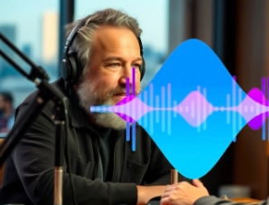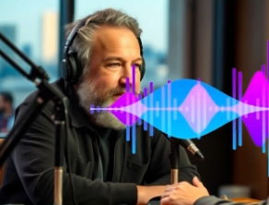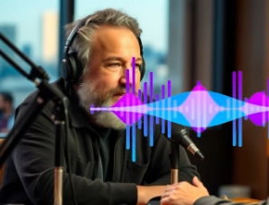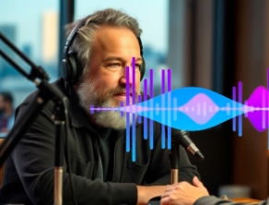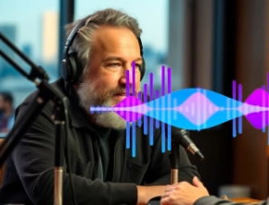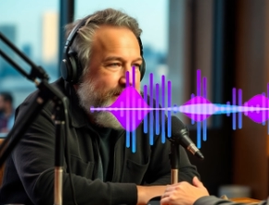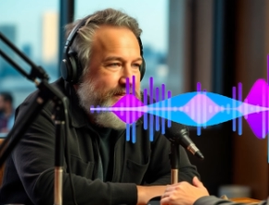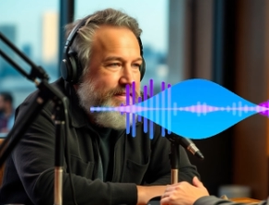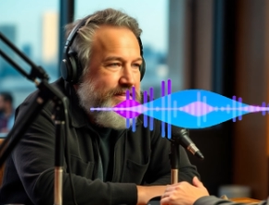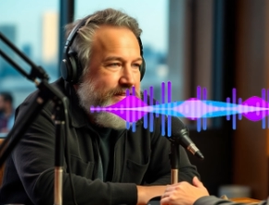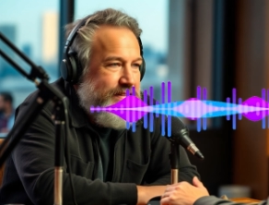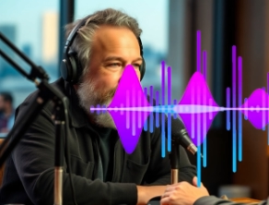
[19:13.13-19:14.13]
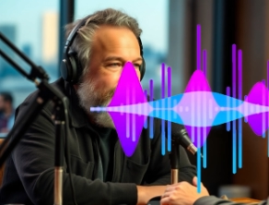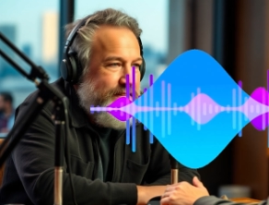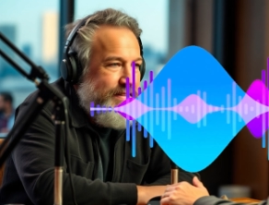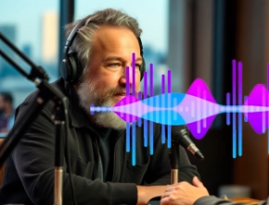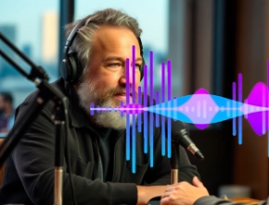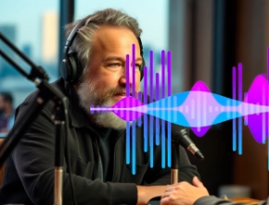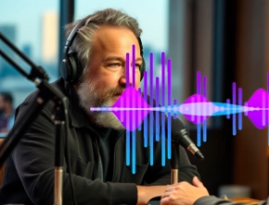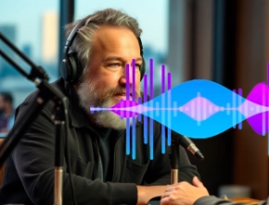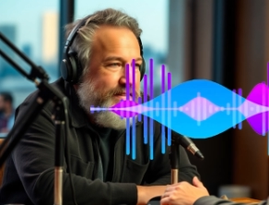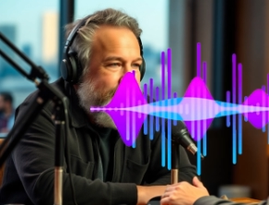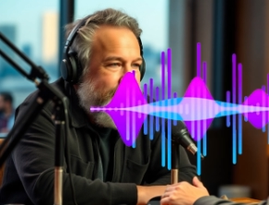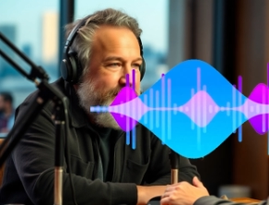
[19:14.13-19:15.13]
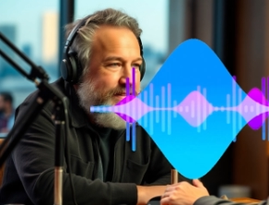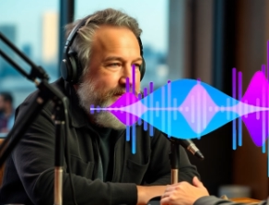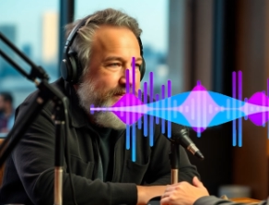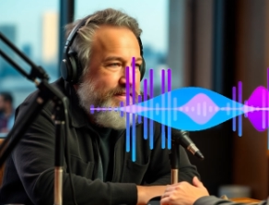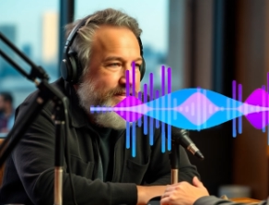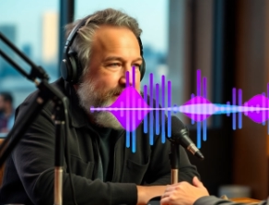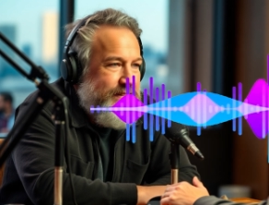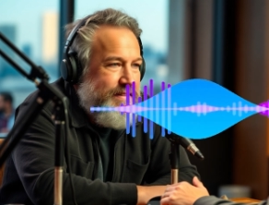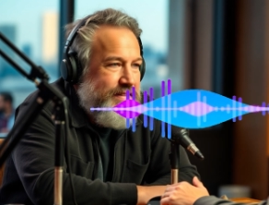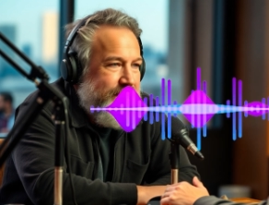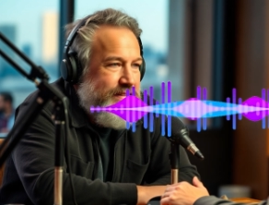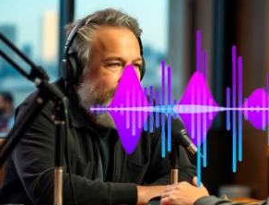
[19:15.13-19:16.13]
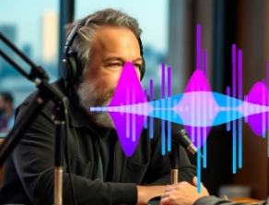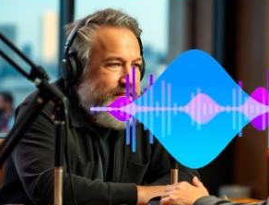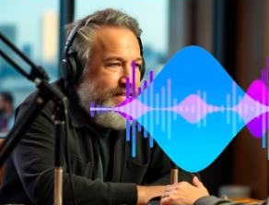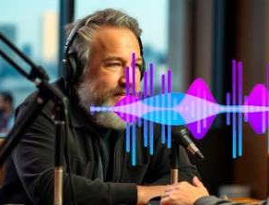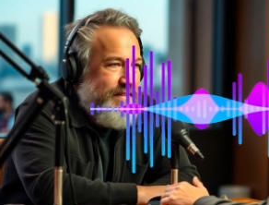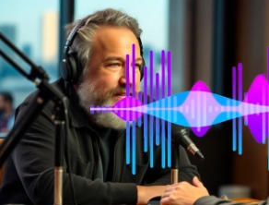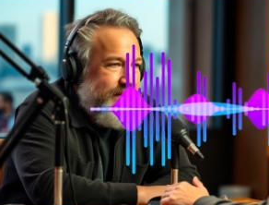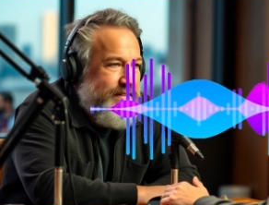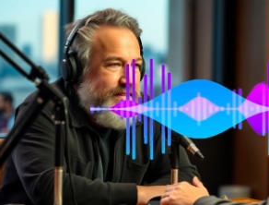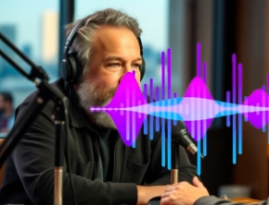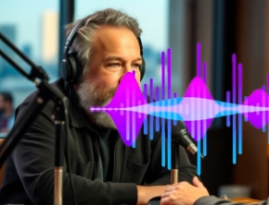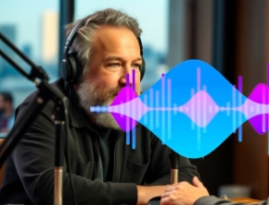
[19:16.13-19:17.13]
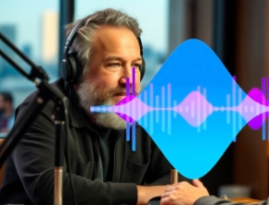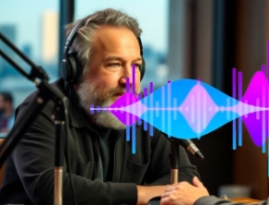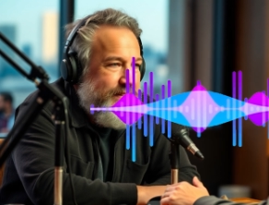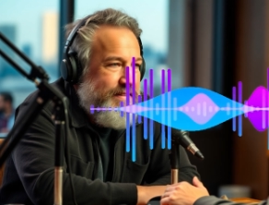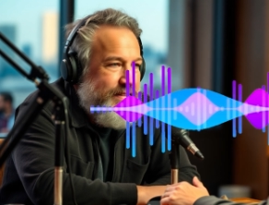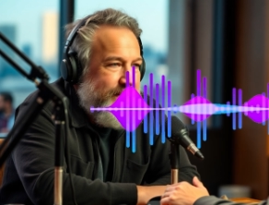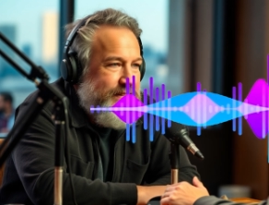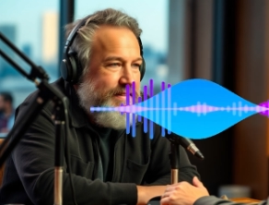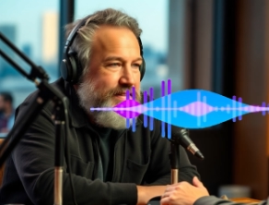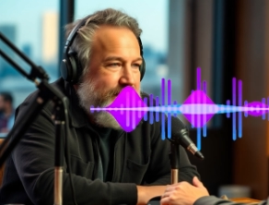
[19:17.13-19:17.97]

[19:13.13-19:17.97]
it's so easy to to get lost in your own head,